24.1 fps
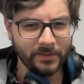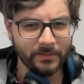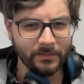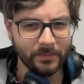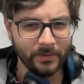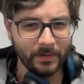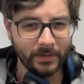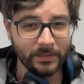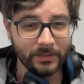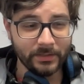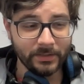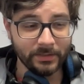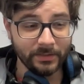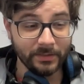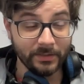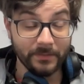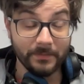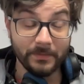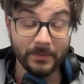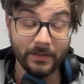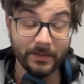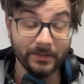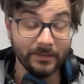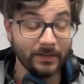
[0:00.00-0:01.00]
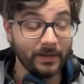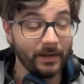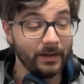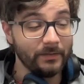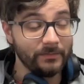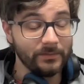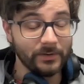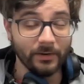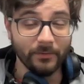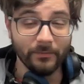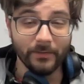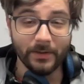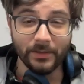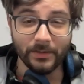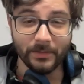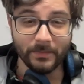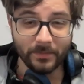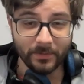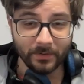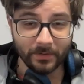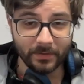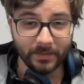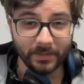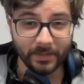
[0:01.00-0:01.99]
Impressions is because I have not read the
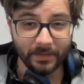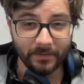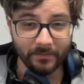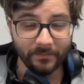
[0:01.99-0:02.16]
book yet.